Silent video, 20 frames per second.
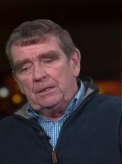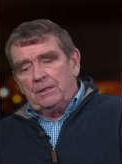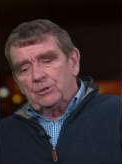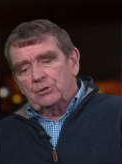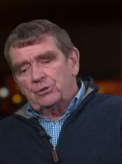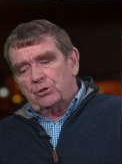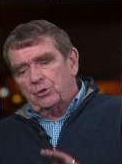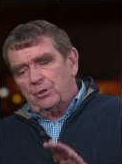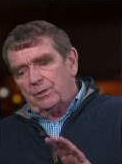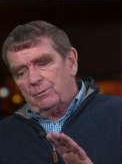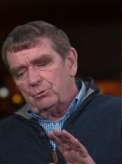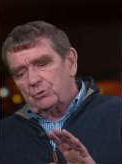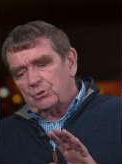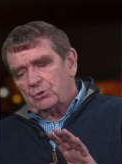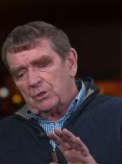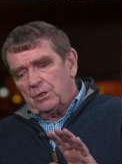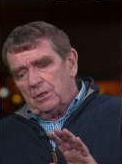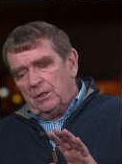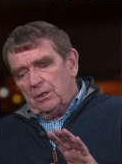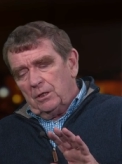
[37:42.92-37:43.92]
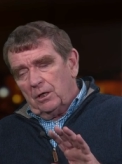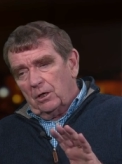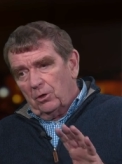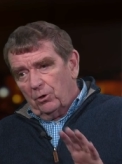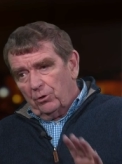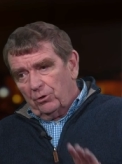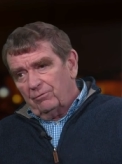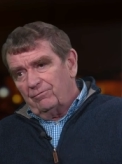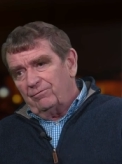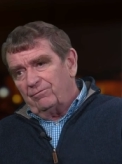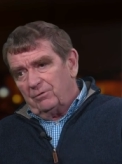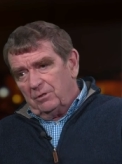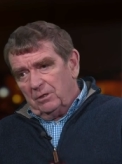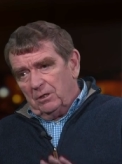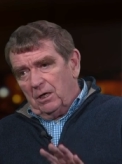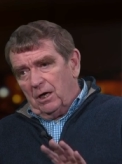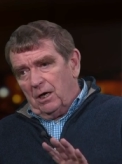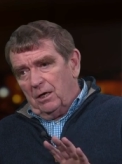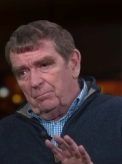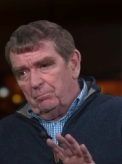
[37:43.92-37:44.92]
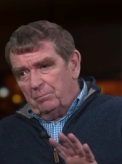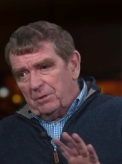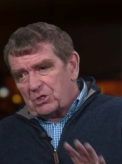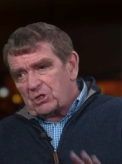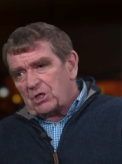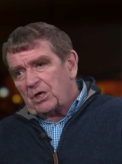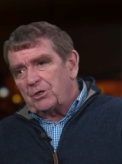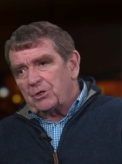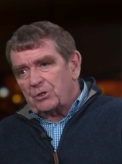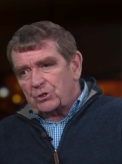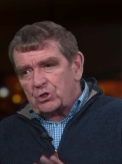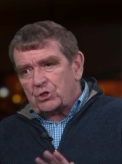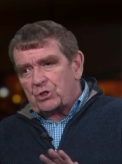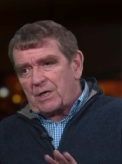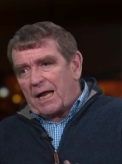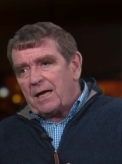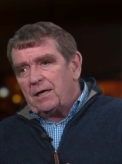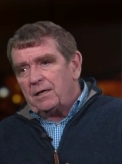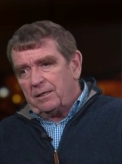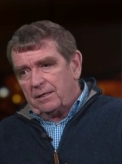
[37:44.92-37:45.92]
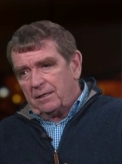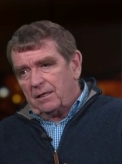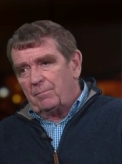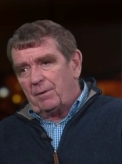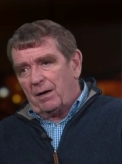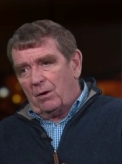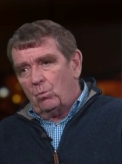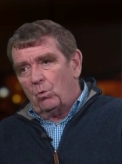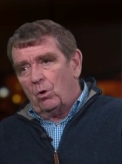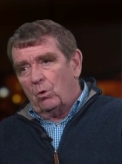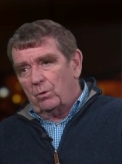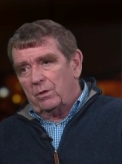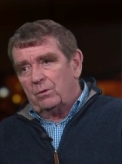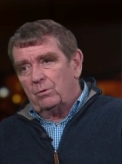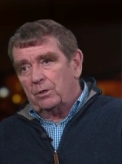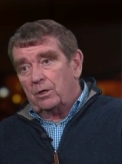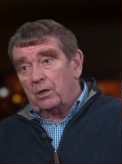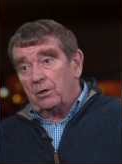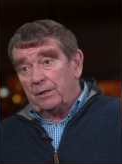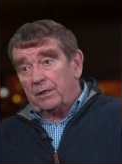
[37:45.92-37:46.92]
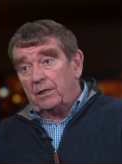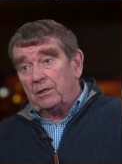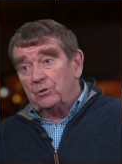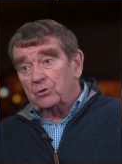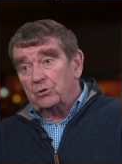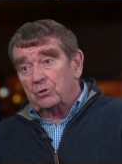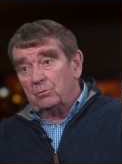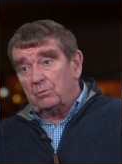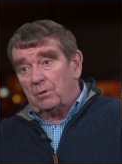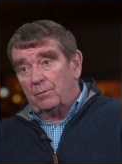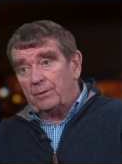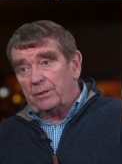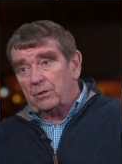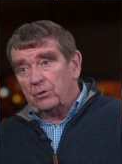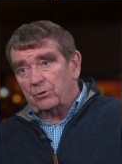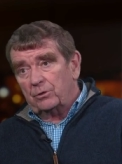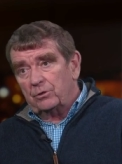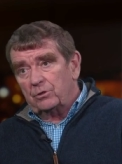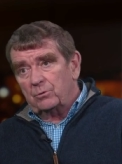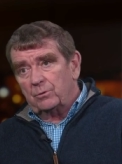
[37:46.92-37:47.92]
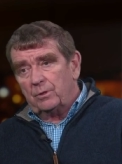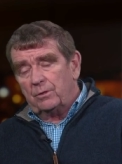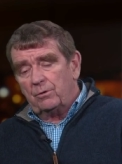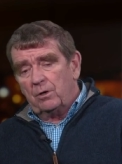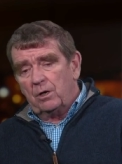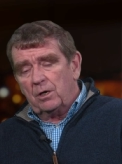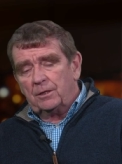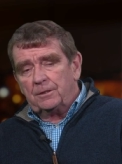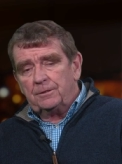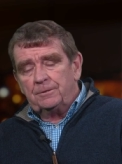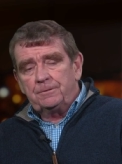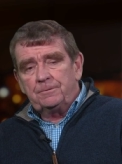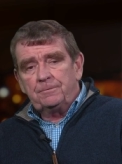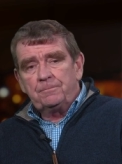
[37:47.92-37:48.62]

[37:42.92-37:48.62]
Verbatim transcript: So there was a lot of misunderstanding about what we were going into when we got into Iraq.